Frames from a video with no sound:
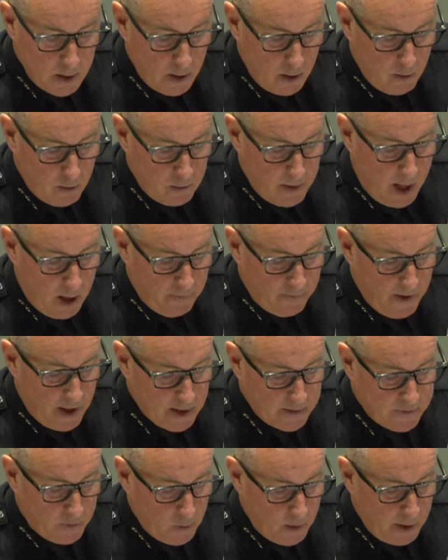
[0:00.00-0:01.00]
So now
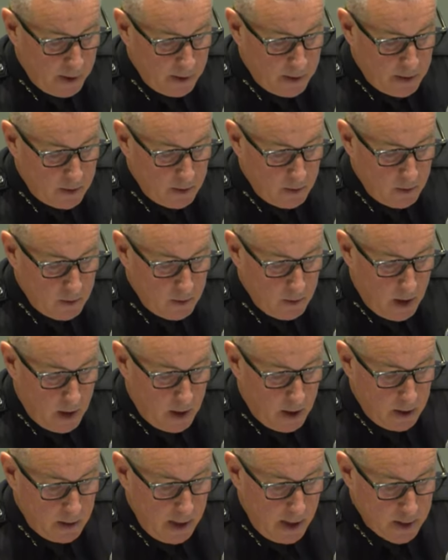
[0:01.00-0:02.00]
fast forwarding
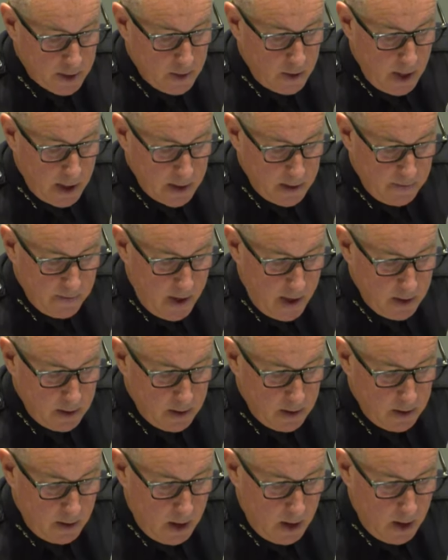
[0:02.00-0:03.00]
to yesterday's
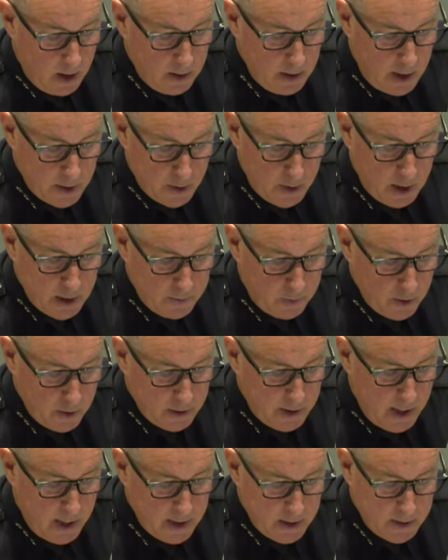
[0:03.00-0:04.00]
event, yesterday's
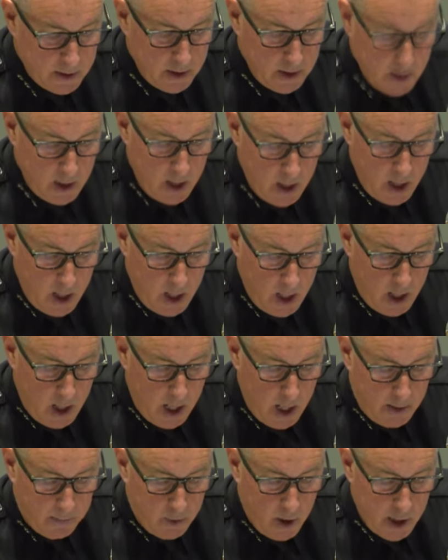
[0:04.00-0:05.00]
protest.
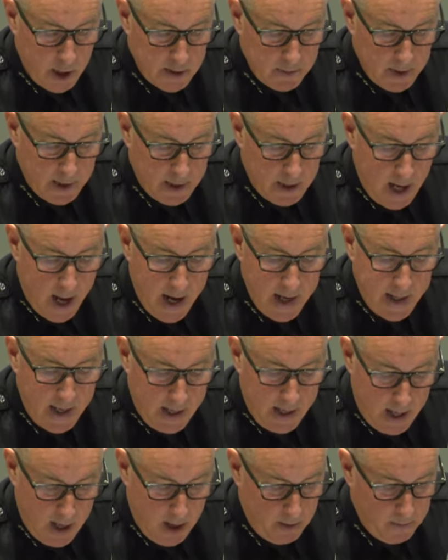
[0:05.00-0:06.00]
At approximately
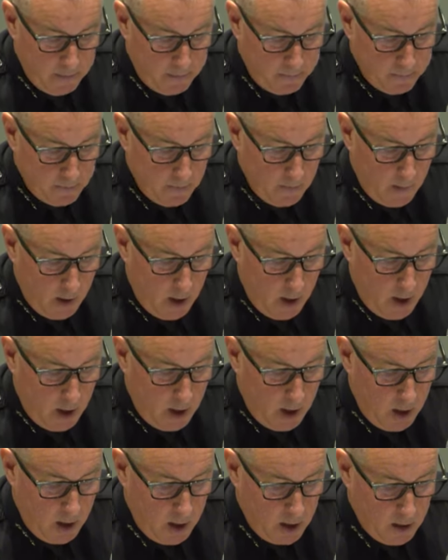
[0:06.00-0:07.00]
9 a.m.,
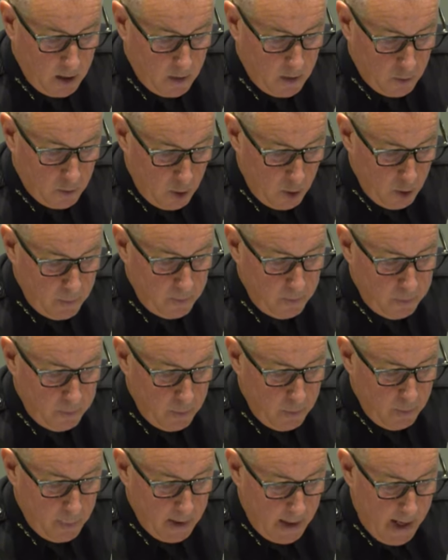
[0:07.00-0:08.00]
a group
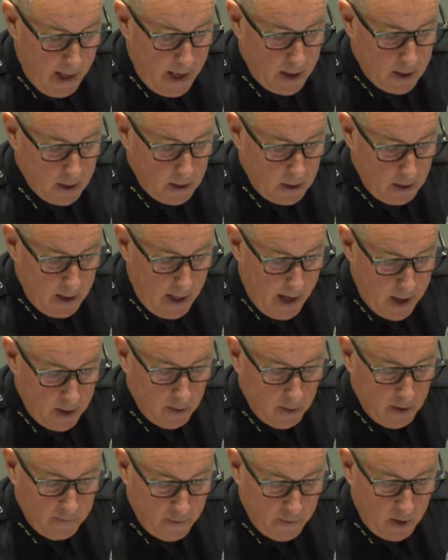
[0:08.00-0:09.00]
began
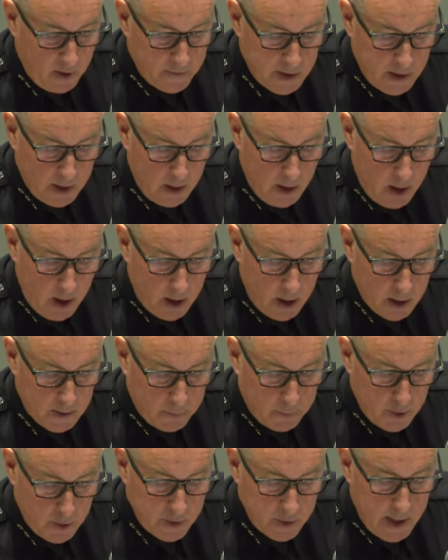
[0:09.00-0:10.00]
gathering in front of City
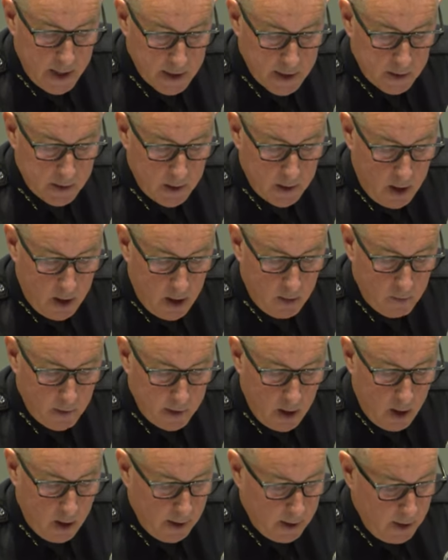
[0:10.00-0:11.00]
Hall to protest
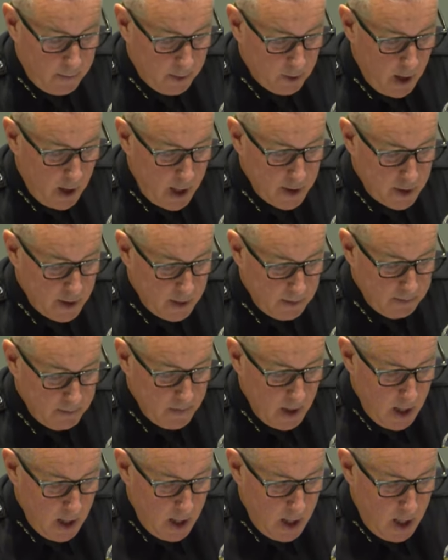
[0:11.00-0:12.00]
regarding
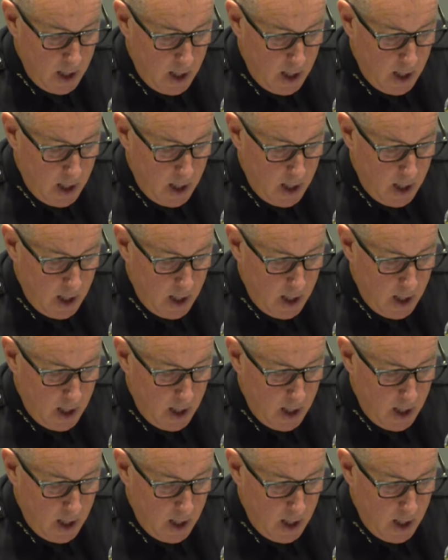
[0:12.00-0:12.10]
immigration.